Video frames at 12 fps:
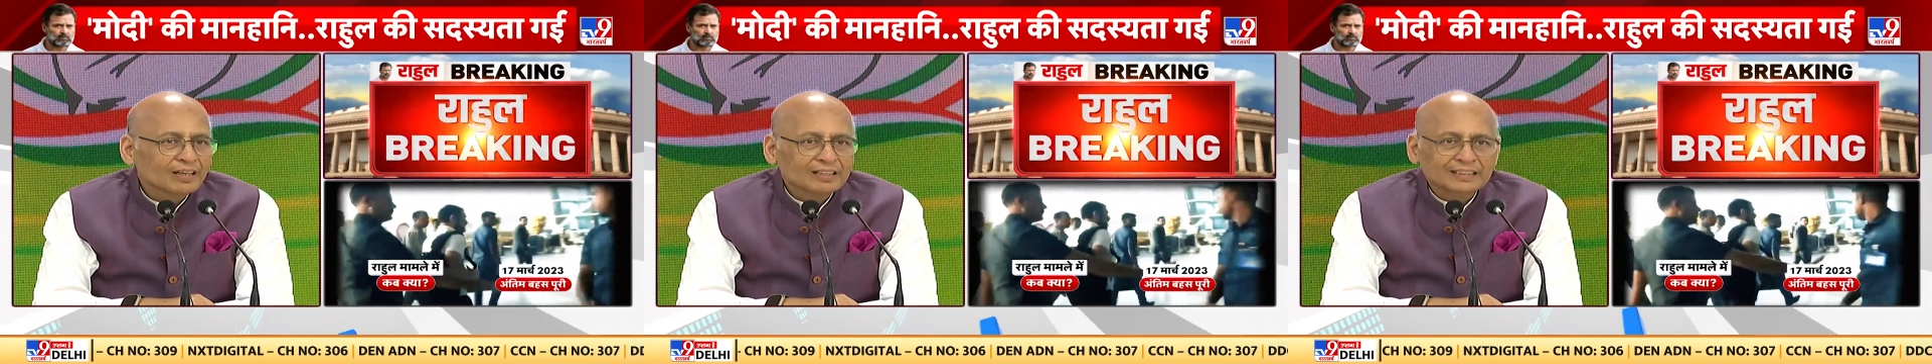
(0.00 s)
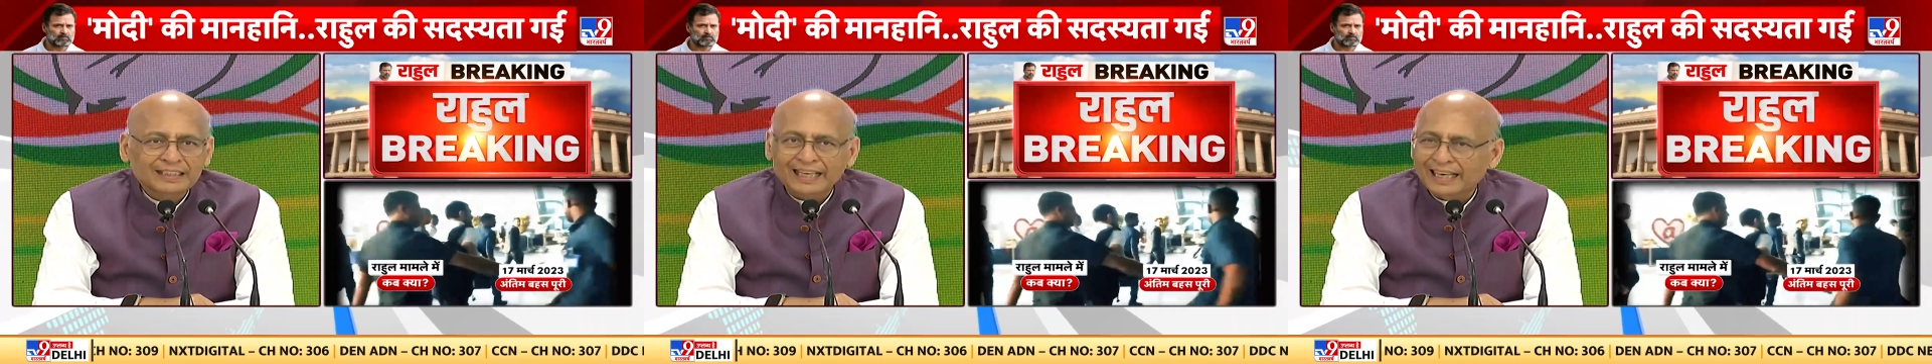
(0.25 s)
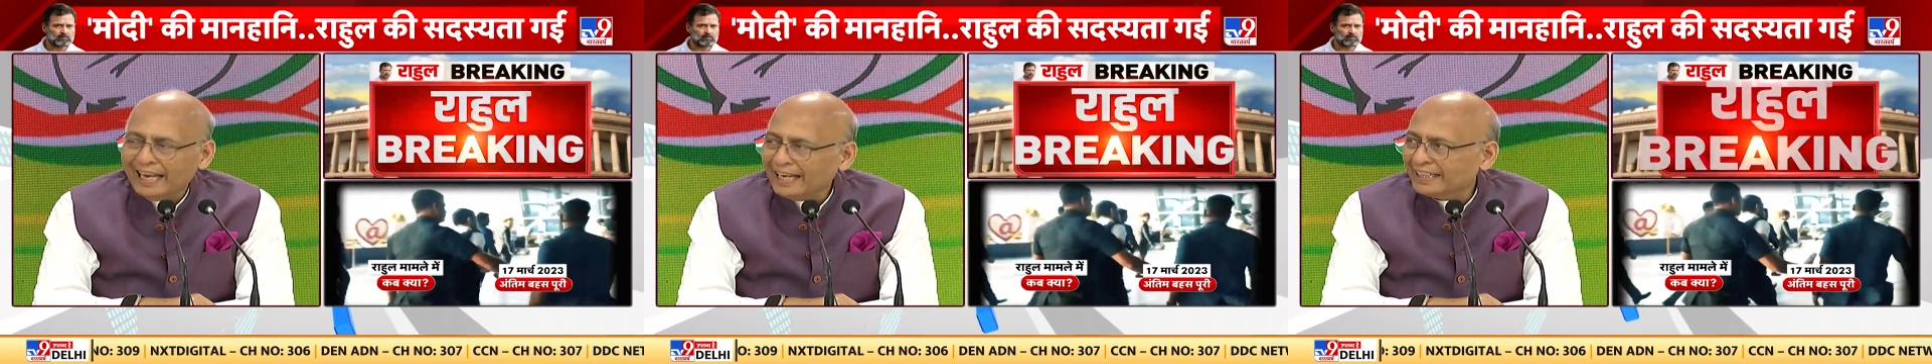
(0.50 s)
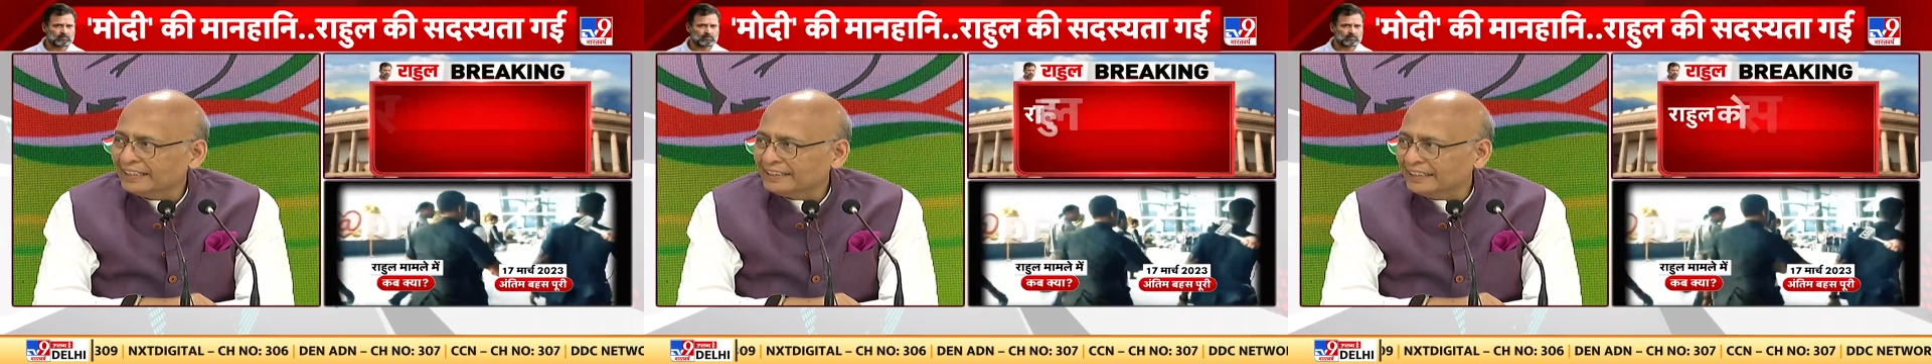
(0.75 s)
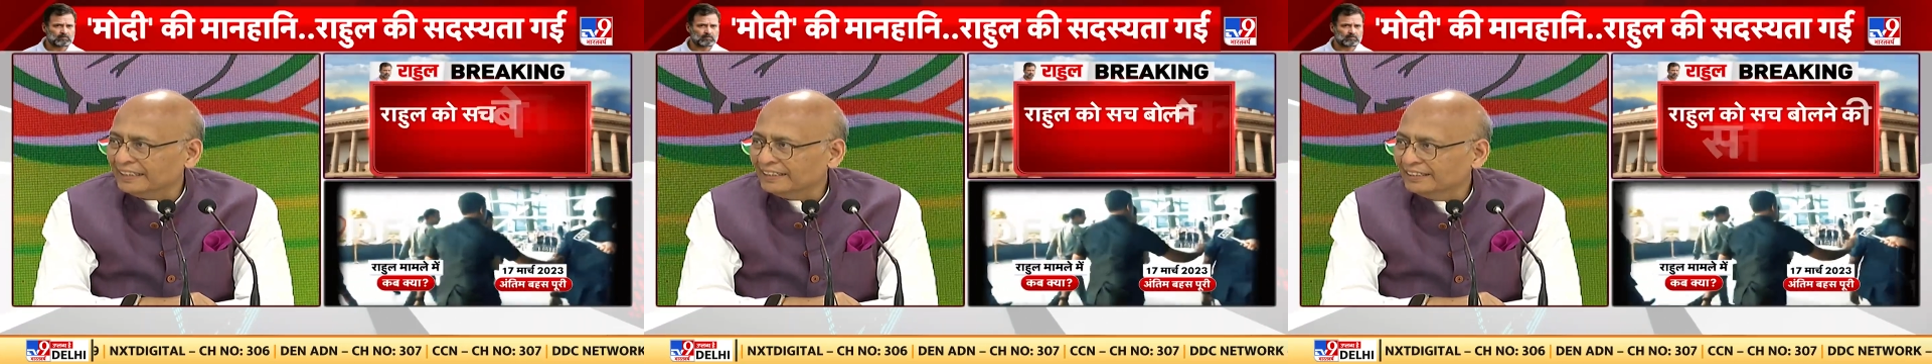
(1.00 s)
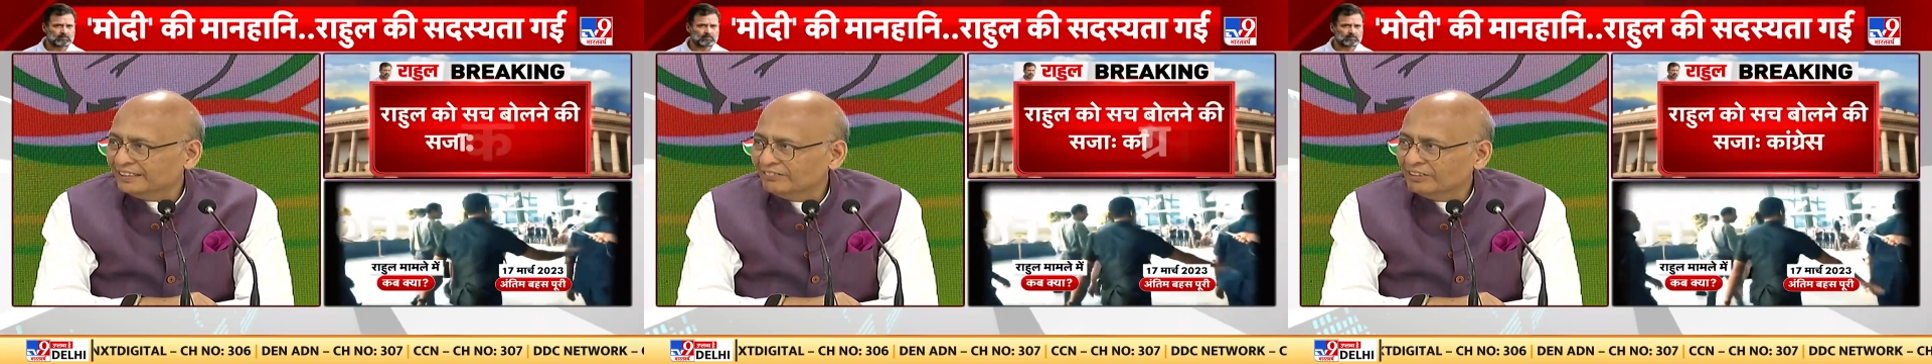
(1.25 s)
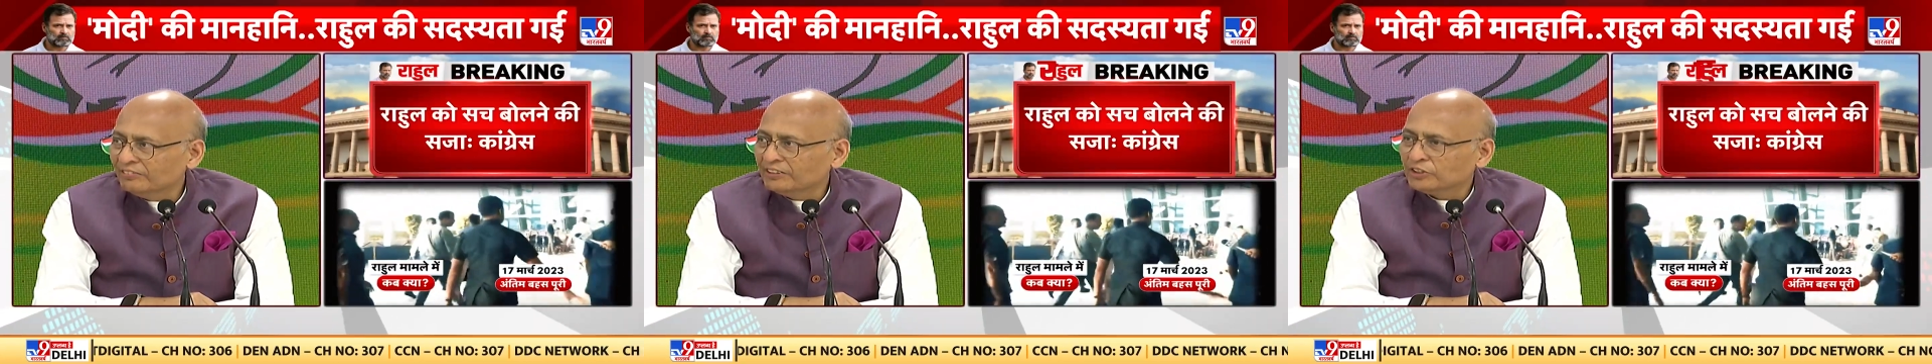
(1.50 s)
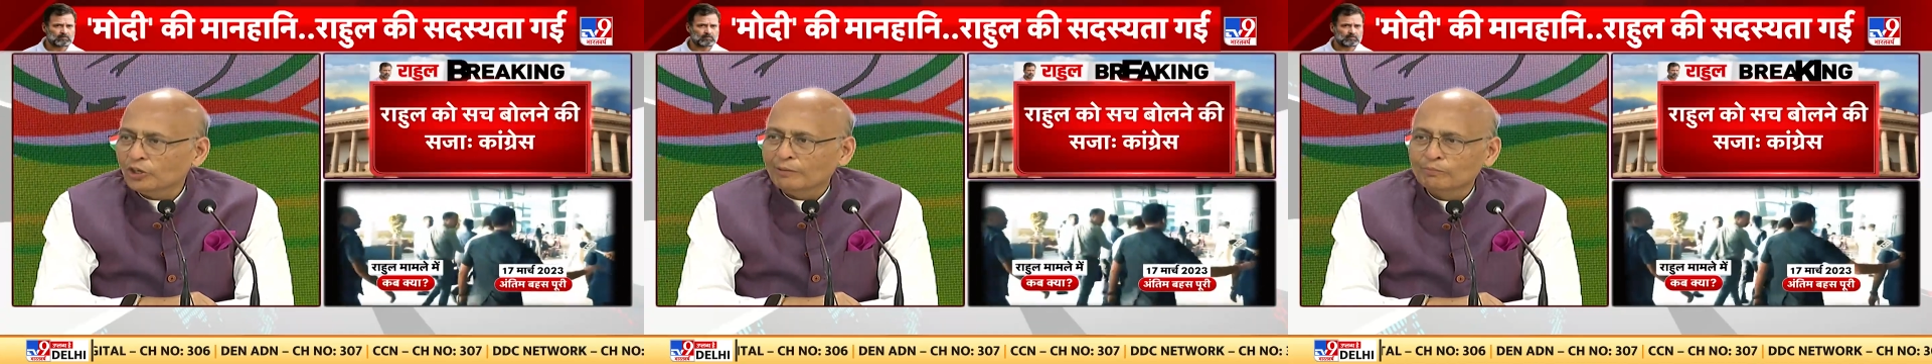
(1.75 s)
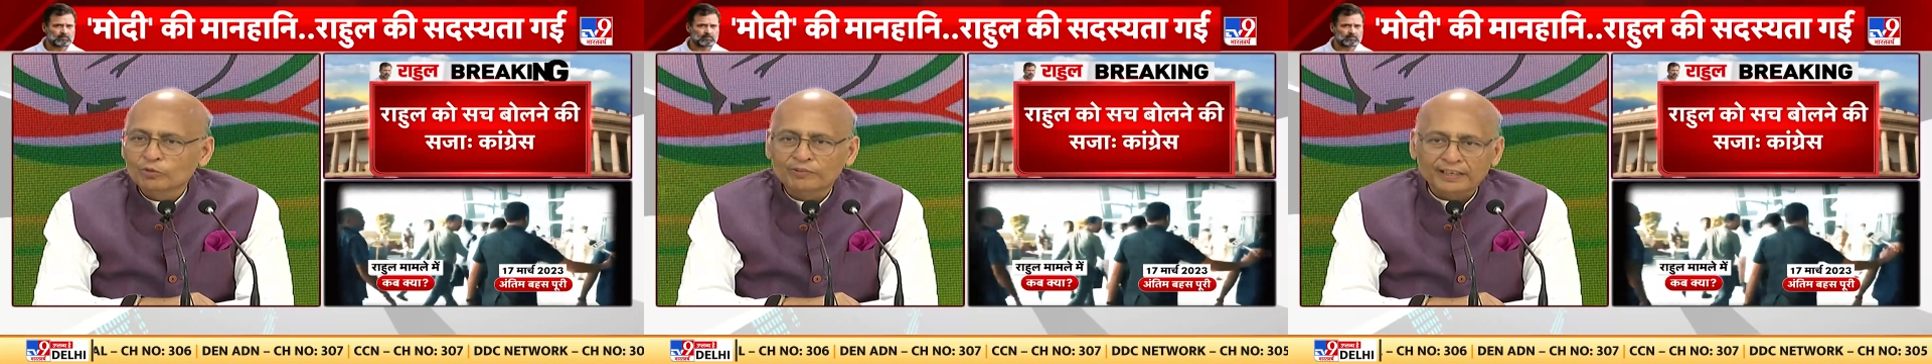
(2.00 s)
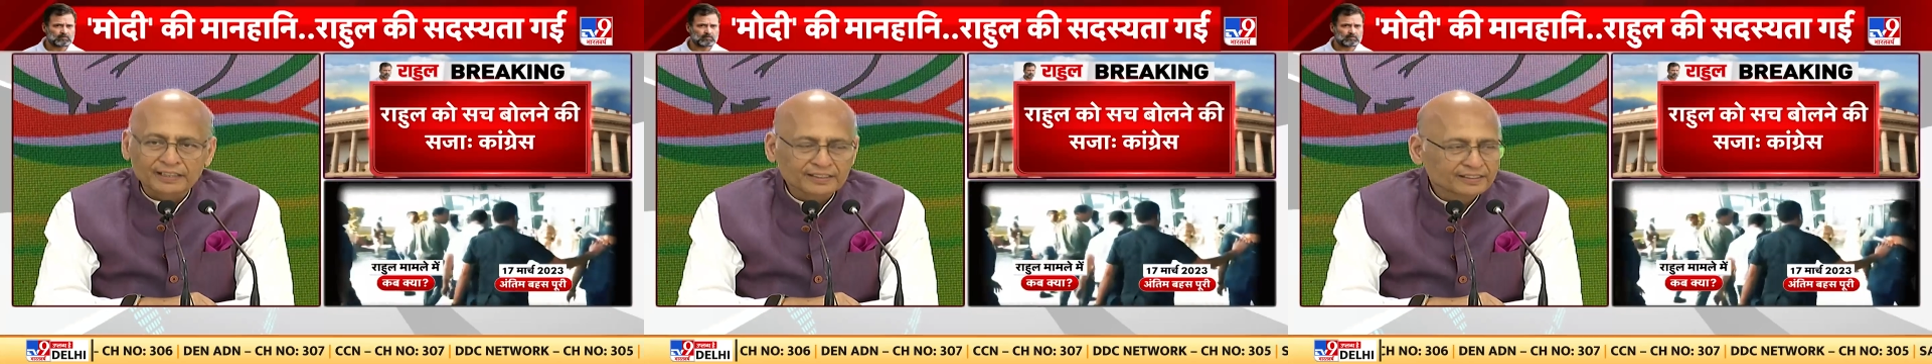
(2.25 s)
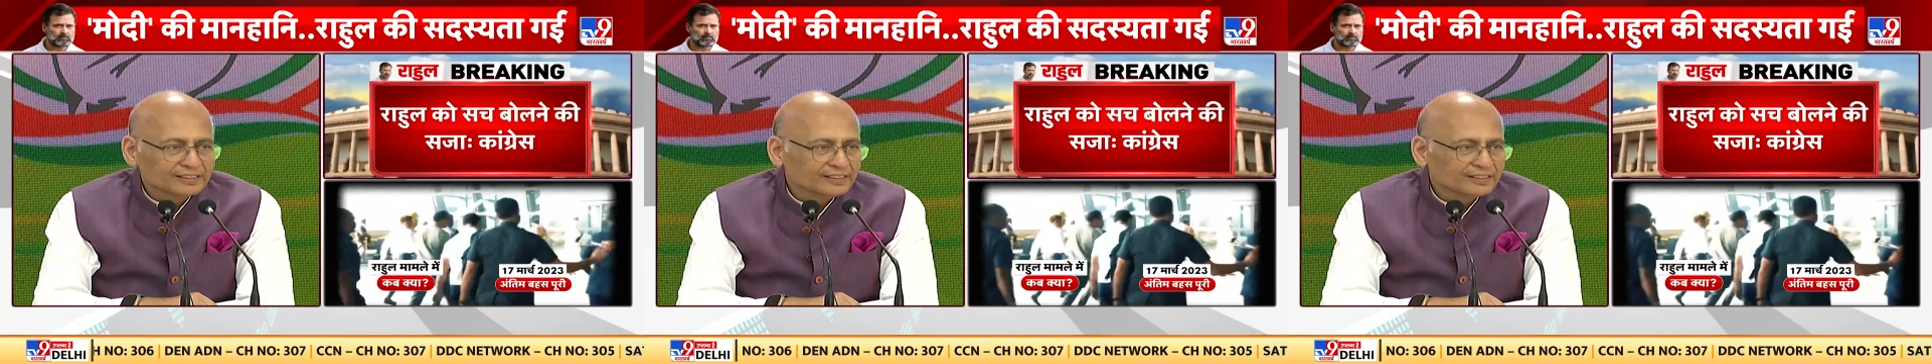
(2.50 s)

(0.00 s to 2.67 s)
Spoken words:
the alacrity with which you are moving.